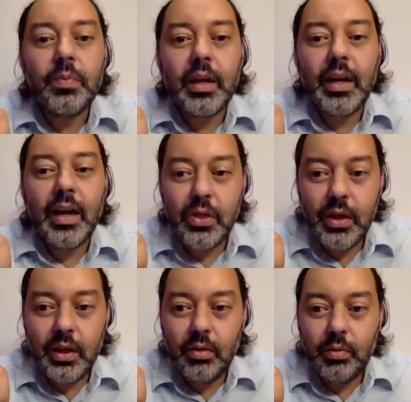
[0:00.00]
And I
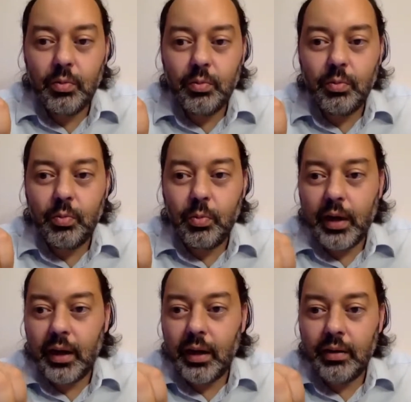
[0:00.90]
think what
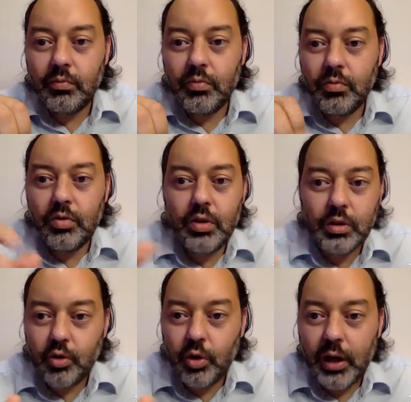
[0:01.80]
I
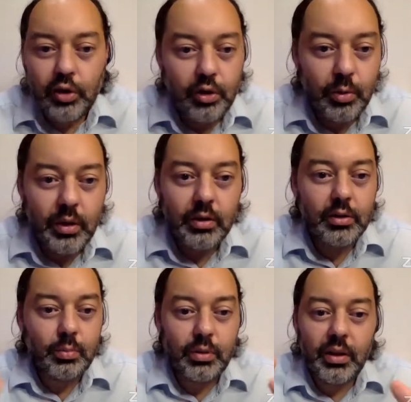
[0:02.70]
just tried to do here
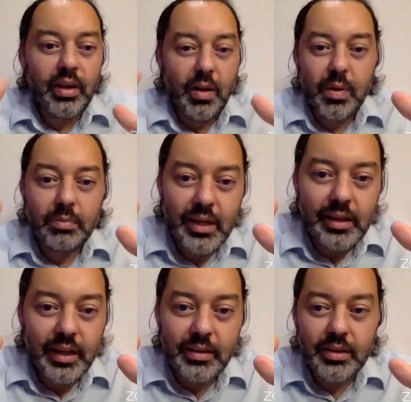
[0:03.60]
is bring the MMT
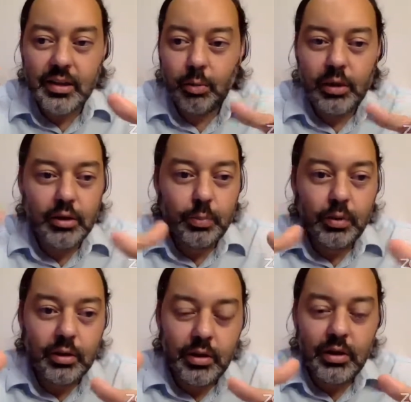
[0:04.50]
lens and say, well, let's
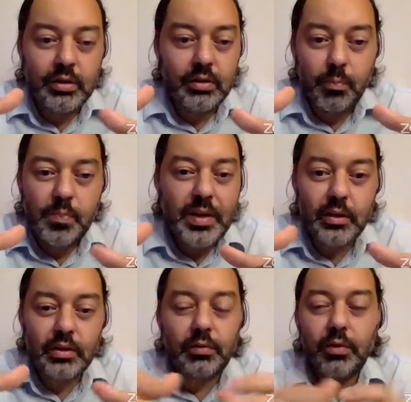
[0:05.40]
put these
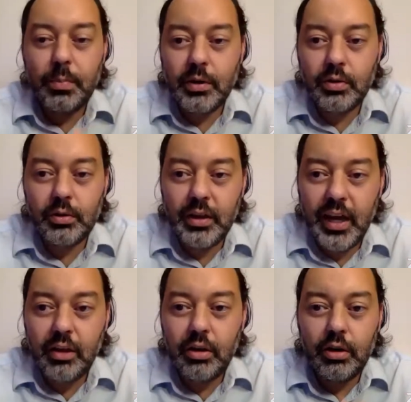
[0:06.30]
pieces of the puzzle
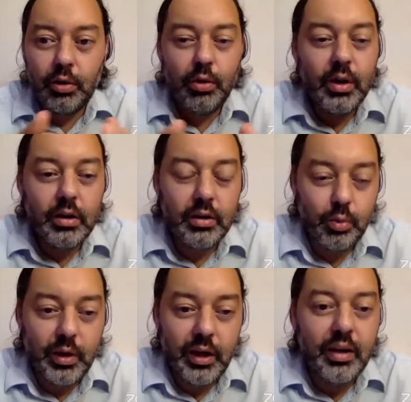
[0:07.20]
together in a coherent
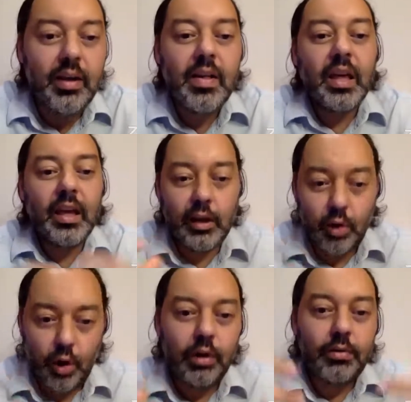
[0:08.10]
way and get
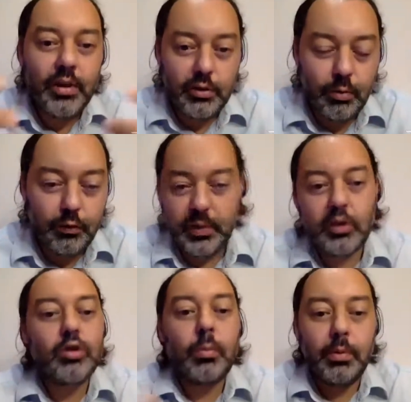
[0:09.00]
all of these
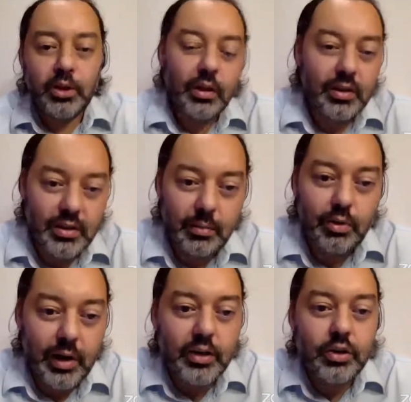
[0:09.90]
movements to push in the same
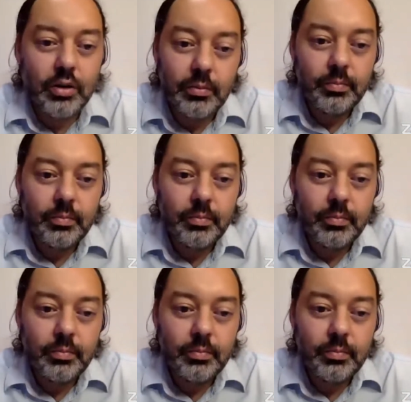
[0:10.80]
direction.